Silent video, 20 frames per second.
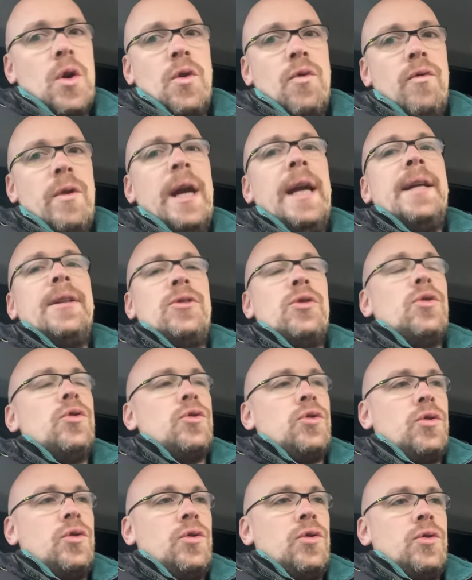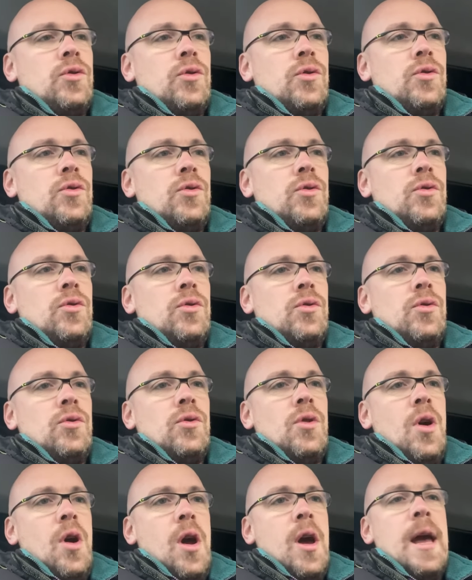really does
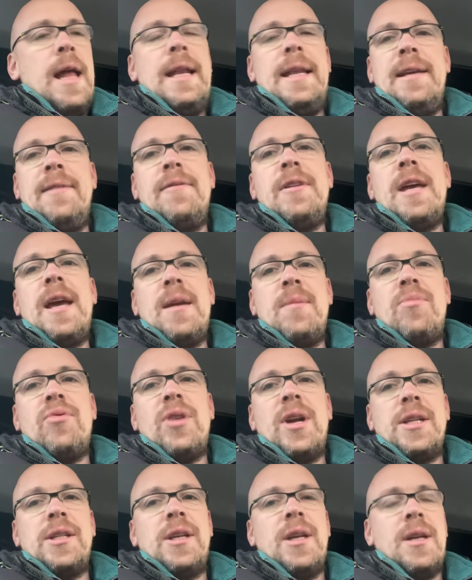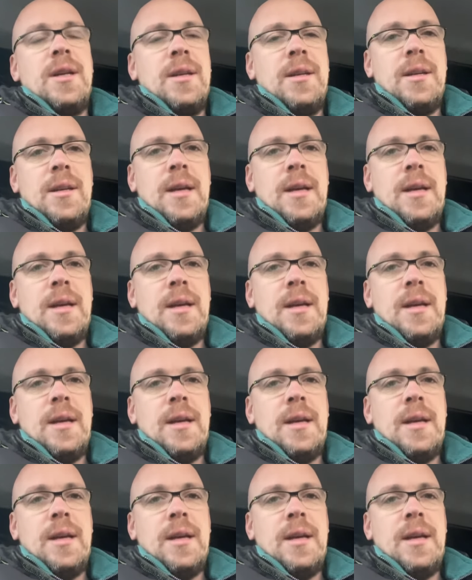alleviate pressure.